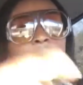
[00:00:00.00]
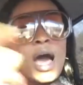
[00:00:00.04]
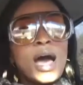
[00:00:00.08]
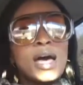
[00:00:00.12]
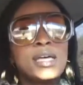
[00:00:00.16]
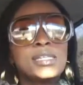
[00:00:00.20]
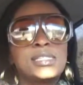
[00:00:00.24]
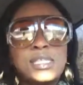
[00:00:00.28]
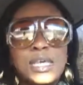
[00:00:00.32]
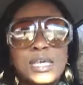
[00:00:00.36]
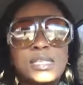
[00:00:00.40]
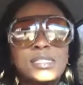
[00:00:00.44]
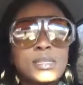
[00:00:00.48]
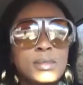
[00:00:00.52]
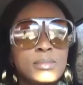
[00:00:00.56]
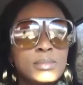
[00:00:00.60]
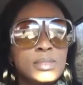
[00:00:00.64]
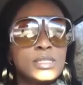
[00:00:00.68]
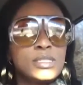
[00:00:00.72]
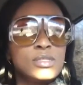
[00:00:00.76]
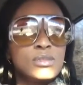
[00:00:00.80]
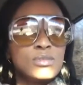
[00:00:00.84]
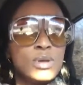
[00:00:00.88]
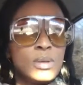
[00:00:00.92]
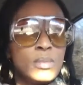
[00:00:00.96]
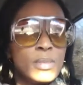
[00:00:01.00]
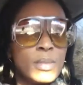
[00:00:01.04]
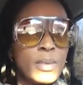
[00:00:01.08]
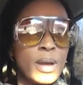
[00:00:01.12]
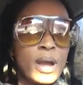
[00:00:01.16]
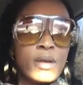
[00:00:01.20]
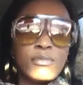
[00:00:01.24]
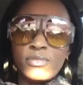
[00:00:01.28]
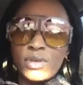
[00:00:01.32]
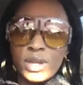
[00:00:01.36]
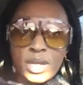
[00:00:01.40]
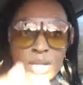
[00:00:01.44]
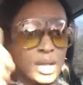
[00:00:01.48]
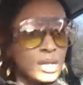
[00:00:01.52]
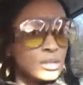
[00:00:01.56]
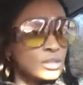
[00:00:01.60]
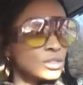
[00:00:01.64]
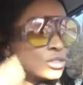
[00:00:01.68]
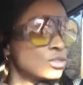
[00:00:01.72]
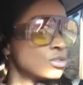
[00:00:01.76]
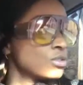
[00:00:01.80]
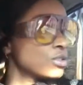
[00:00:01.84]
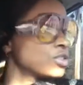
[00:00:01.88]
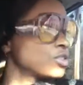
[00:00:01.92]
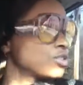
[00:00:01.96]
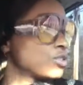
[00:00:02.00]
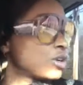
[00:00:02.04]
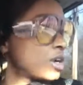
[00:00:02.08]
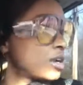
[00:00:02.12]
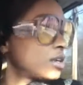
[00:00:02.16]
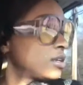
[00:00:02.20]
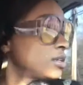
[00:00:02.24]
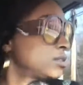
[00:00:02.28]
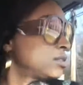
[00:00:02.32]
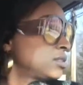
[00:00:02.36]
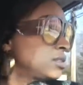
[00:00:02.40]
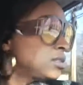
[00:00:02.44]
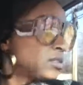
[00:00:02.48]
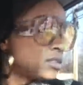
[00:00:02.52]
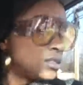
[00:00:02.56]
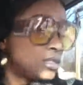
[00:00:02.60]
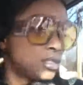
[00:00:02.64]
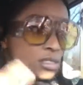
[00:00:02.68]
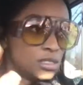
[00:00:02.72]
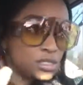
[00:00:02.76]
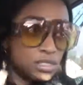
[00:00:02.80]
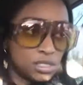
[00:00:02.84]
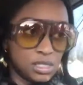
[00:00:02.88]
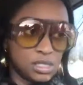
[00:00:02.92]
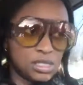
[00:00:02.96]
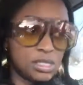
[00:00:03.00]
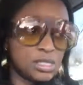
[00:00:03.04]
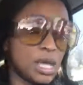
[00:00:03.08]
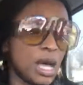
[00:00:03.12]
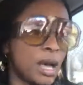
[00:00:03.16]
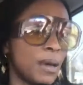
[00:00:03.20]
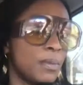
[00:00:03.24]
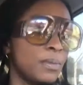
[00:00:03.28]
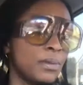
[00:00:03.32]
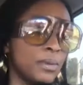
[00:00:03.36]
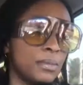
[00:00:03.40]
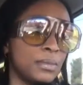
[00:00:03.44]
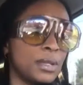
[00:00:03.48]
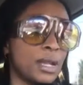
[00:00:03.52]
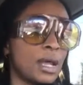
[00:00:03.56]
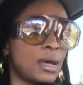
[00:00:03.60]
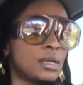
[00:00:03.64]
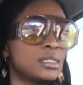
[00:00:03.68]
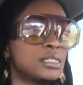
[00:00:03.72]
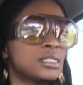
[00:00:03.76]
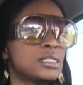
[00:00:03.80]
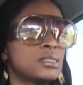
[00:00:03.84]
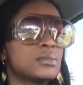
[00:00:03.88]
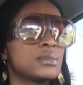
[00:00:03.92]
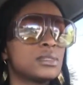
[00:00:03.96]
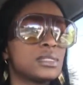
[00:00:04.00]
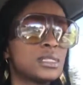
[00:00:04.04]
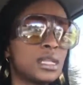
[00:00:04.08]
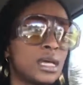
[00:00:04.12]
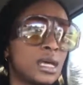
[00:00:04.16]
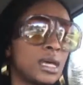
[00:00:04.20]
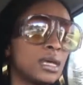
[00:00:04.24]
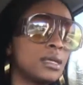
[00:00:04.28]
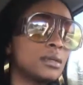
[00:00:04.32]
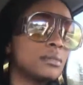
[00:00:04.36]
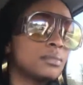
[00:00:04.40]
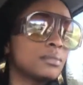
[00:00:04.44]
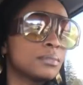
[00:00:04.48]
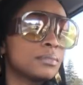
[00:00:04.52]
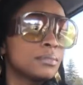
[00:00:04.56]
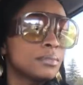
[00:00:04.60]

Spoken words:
I said something to him about, I ran out the door to try to stop him, and I just was like,